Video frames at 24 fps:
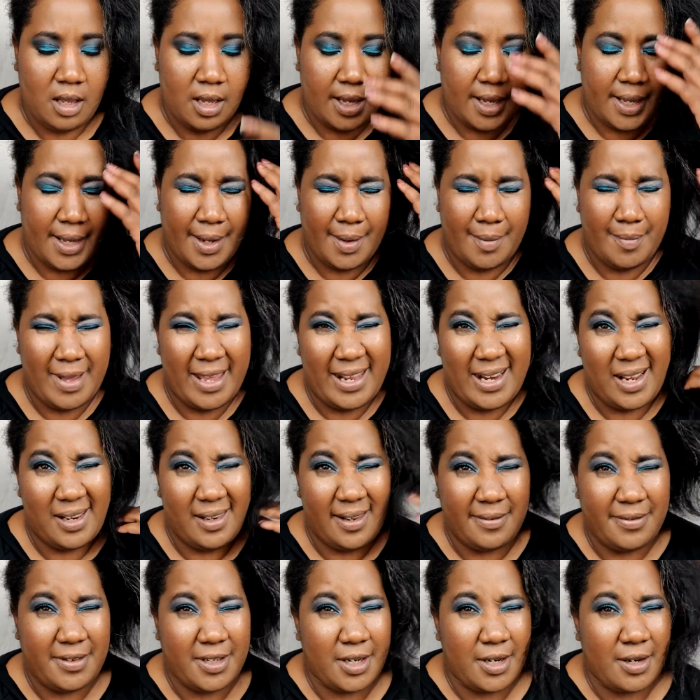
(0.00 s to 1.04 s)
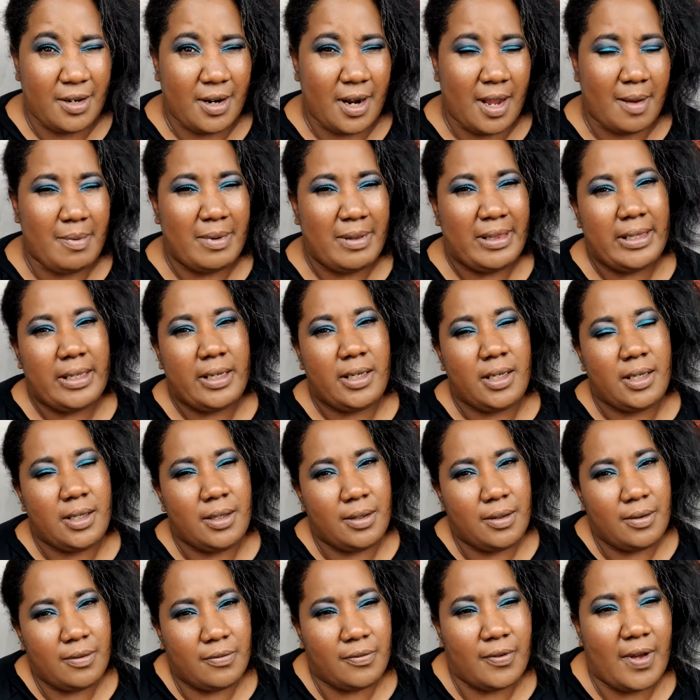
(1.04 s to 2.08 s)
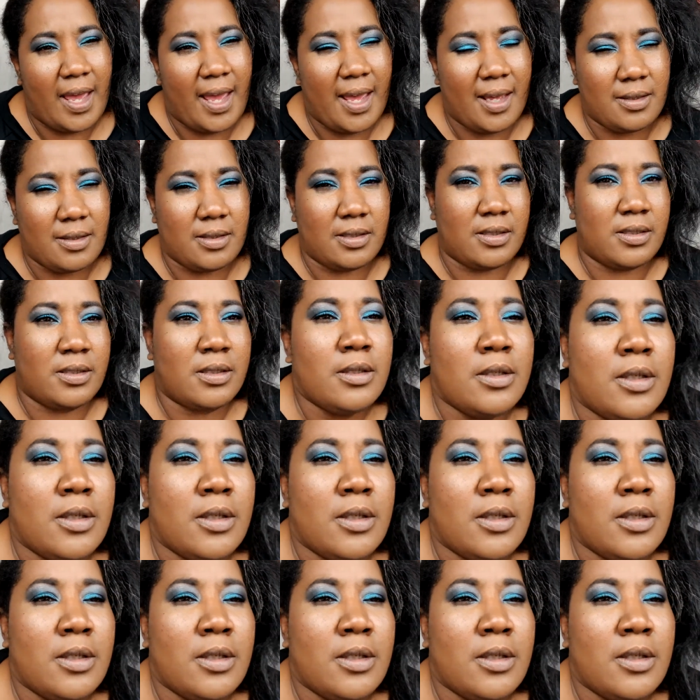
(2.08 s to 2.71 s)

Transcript: And I left here, I believe, at